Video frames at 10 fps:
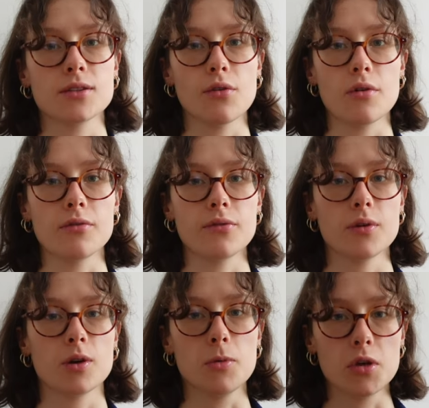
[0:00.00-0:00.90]
of
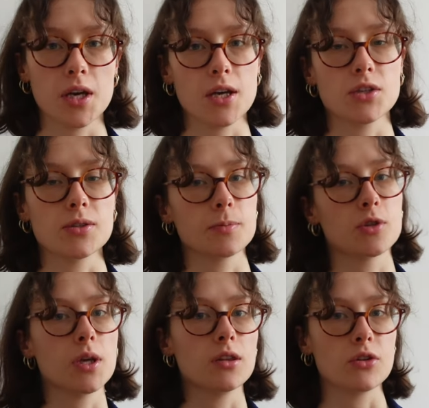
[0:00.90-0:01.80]
communications
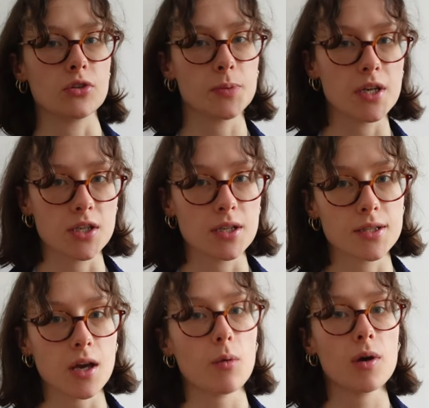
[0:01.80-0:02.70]
between the two species.
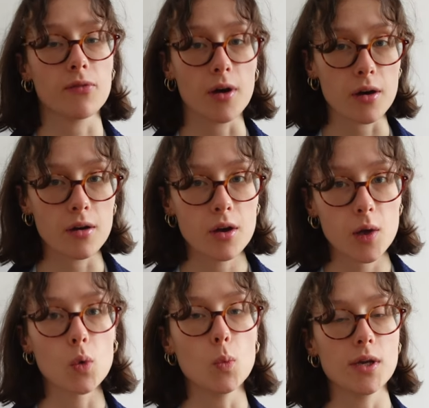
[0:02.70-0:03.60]
However,
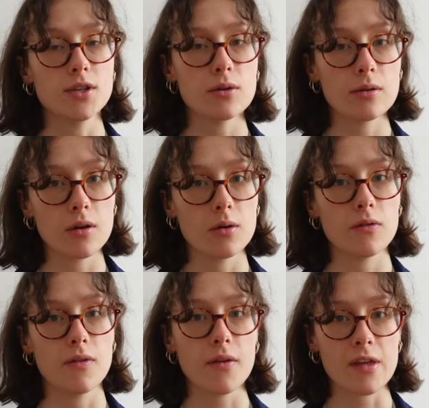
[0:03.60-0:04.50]
we do know
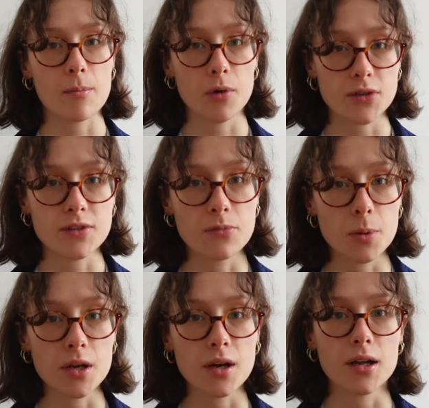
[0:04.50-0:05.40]
that they must have
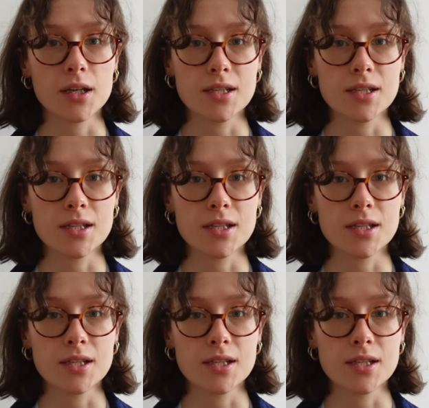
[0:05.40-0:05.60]
been at